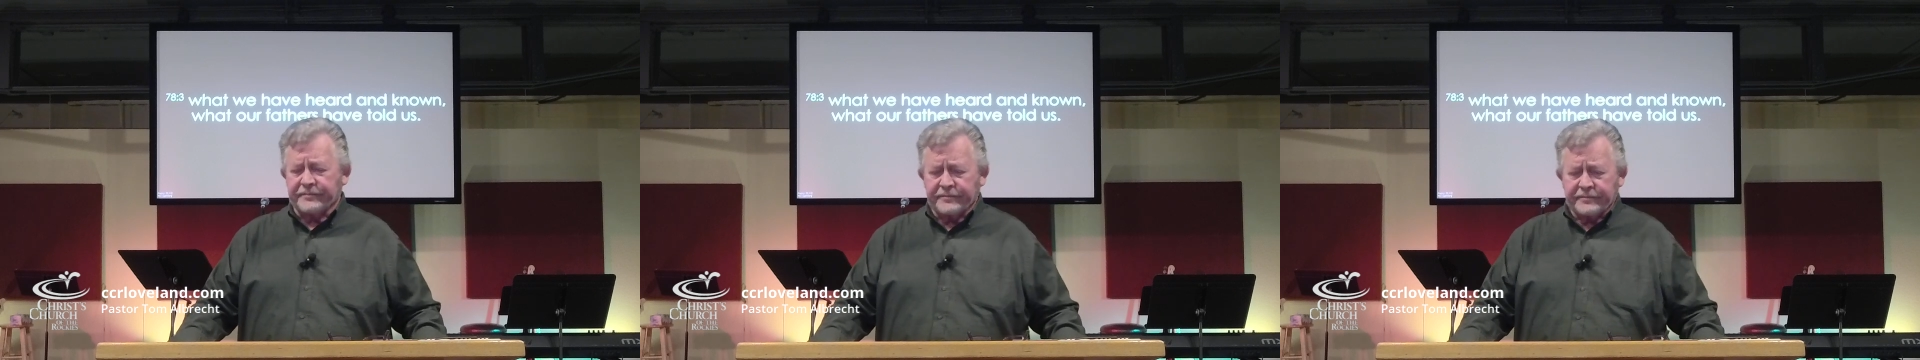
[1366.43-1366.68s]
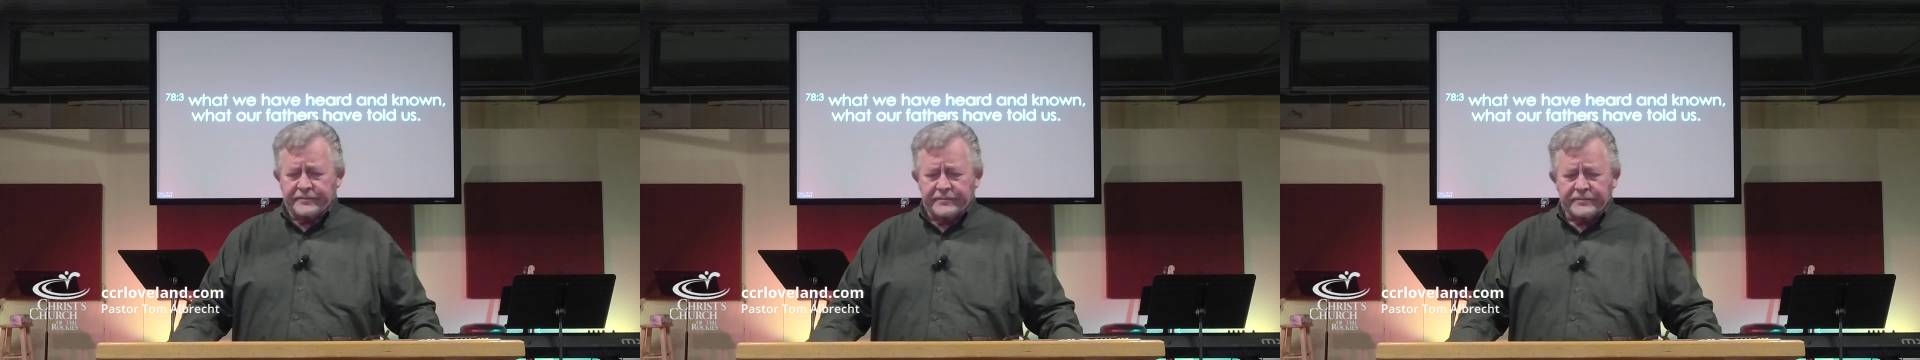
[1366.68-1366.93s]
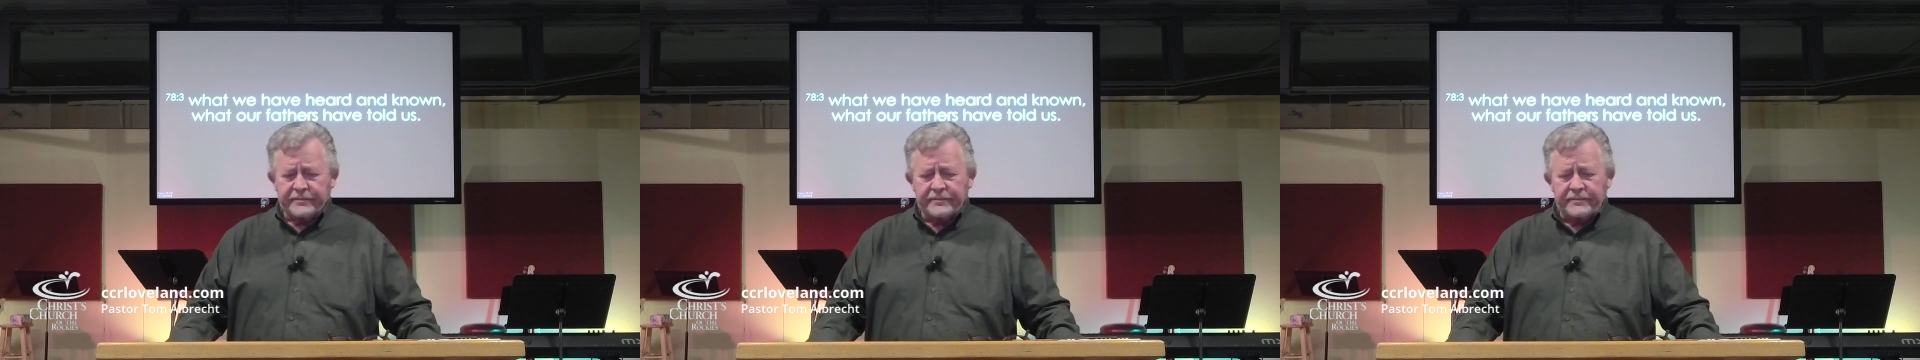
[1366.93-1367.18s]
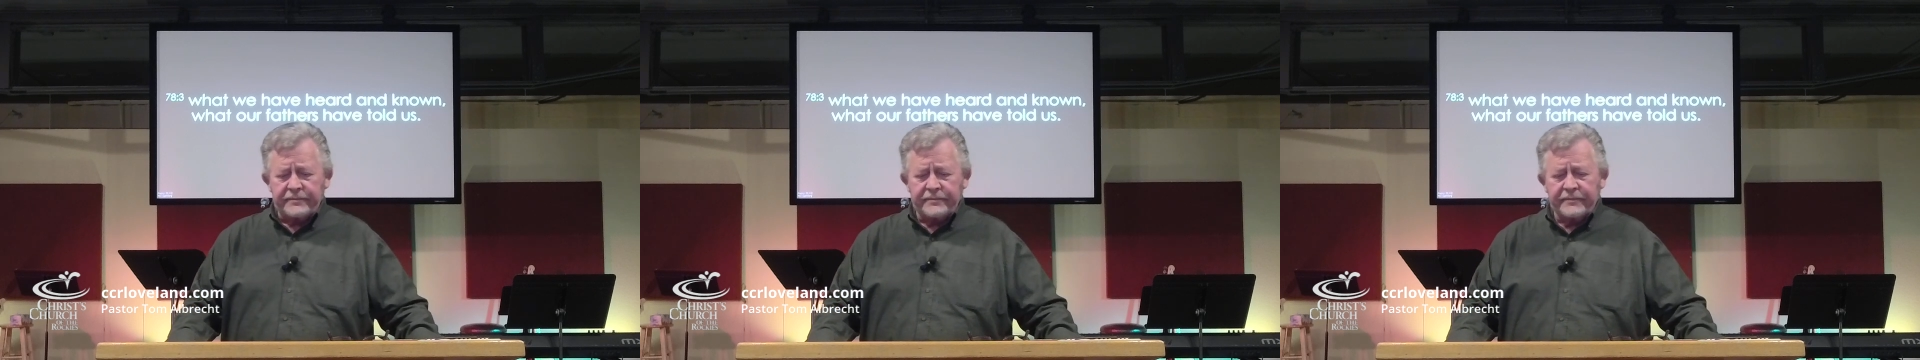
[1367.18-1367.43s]

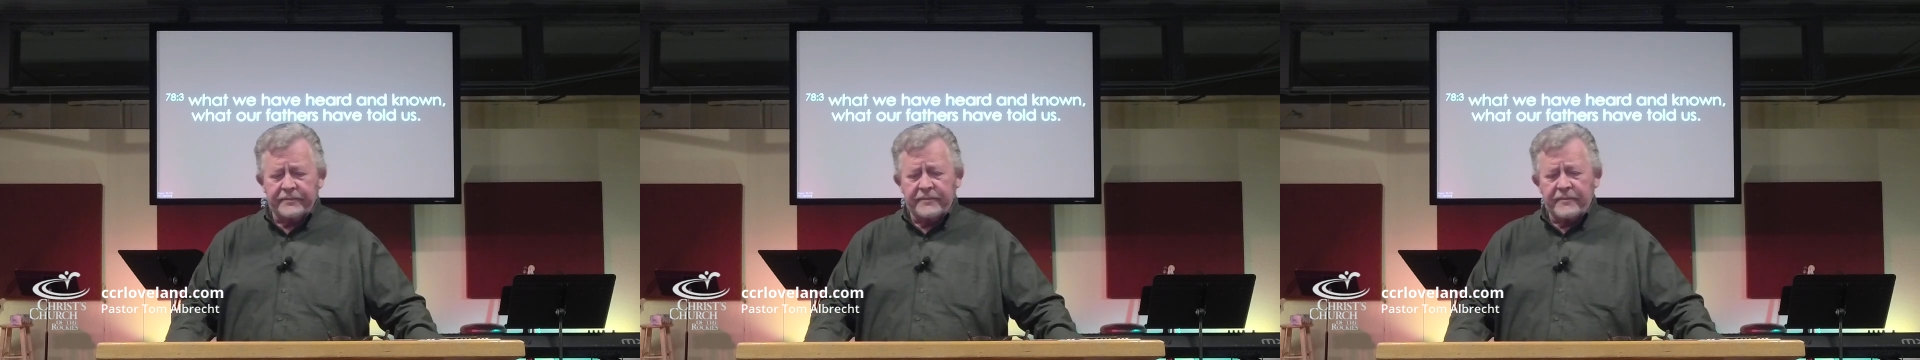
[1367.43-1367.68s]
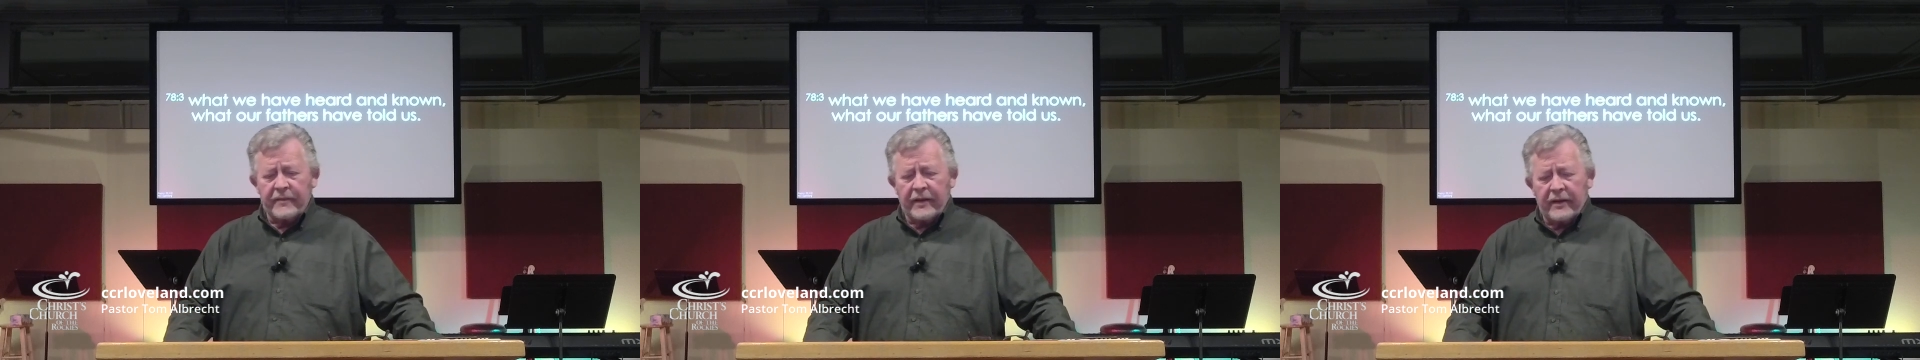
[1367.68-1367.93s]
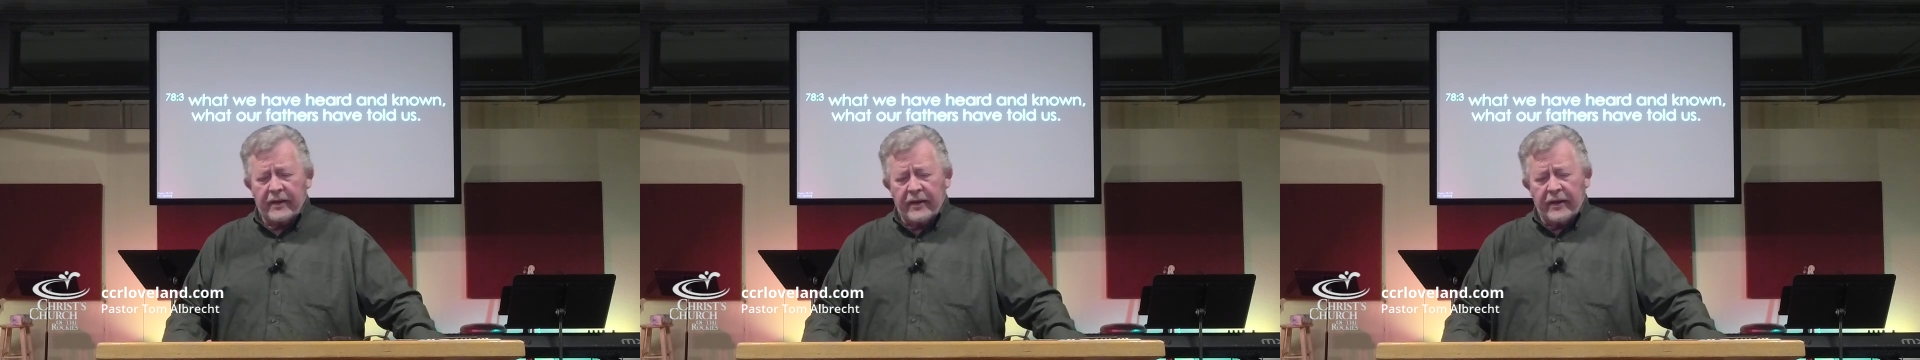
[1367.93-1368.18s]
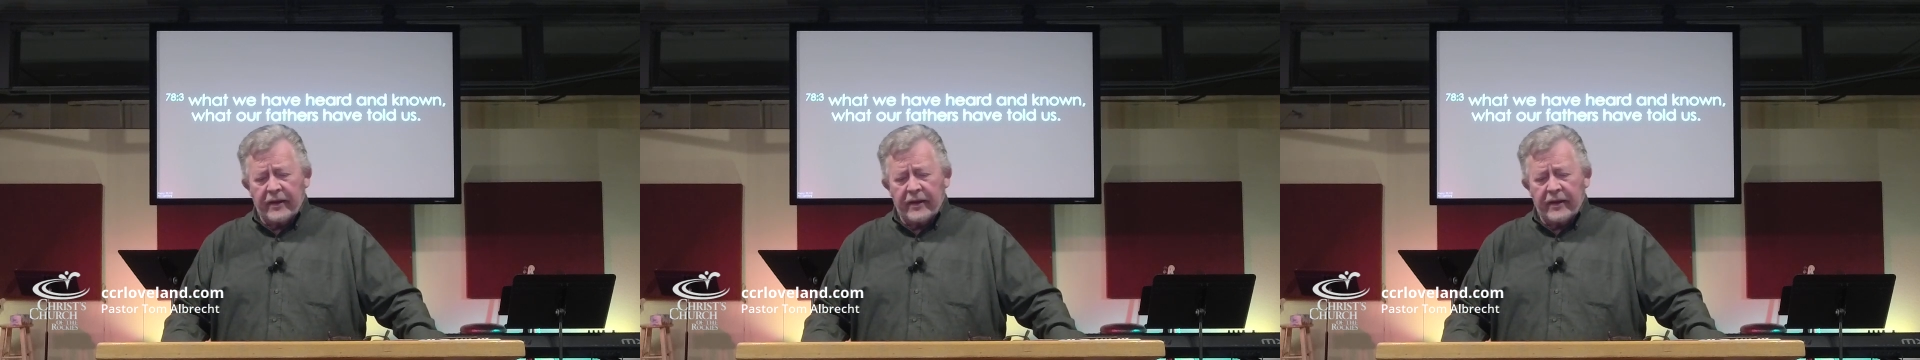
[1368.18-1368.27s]
(silence)